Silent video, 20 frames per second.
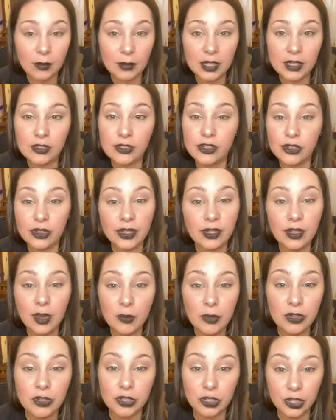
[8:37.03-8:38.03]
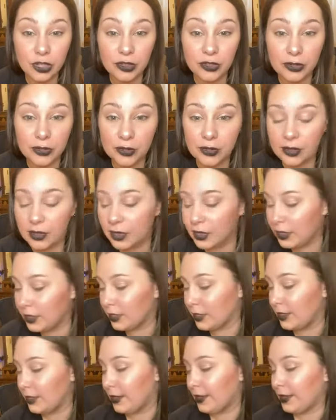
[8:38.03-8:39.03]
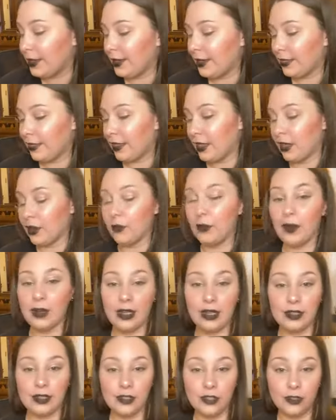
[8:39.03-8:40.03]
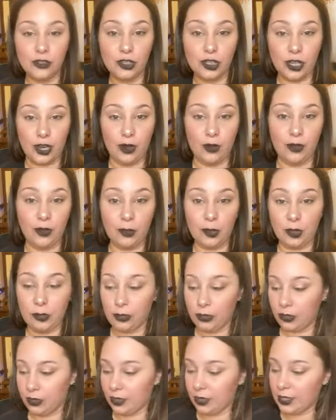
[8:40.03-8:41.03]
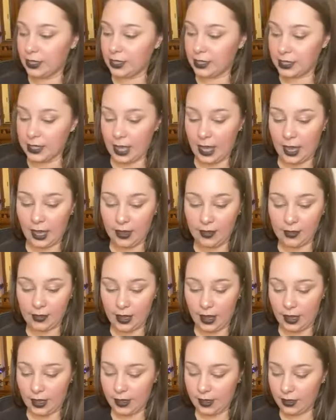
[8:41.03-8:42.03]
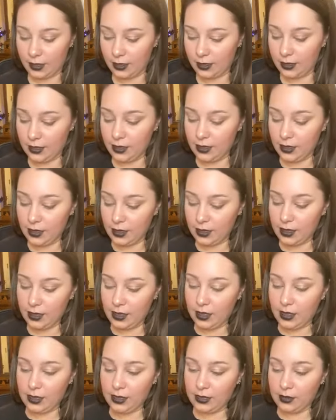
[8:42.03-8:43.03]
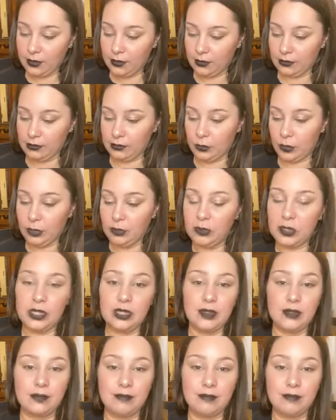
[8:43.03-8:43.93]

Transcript: Trick number two that I wanted to share with people is that, like, whoops,